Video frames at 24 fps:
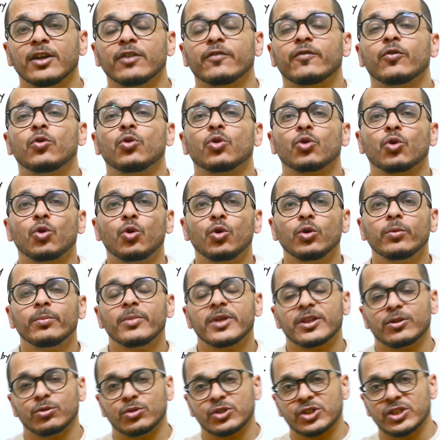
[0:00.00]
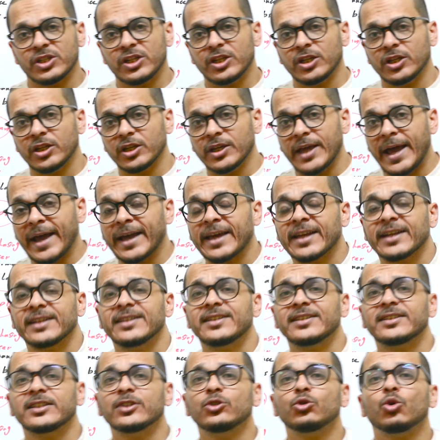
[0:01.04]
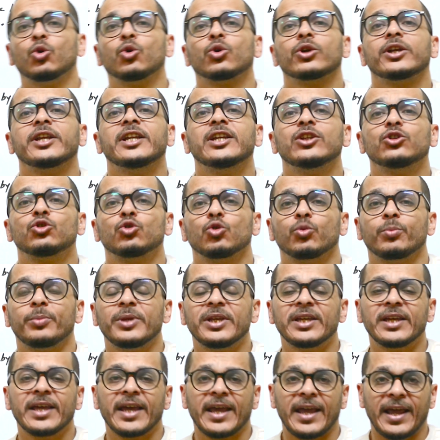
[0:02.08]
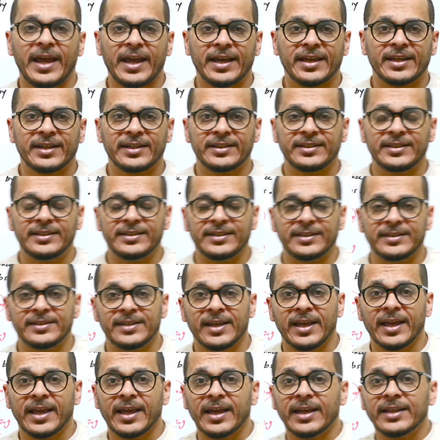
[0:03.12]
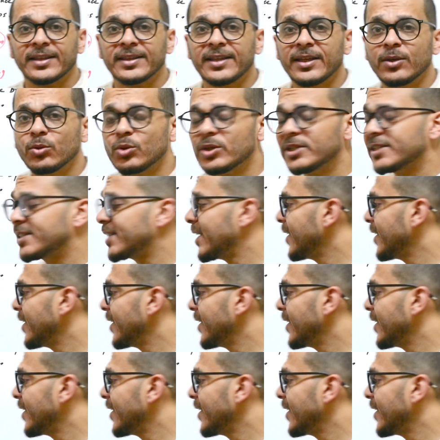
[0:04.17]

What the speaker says: for all methods need accredited or need to be accredited. And they will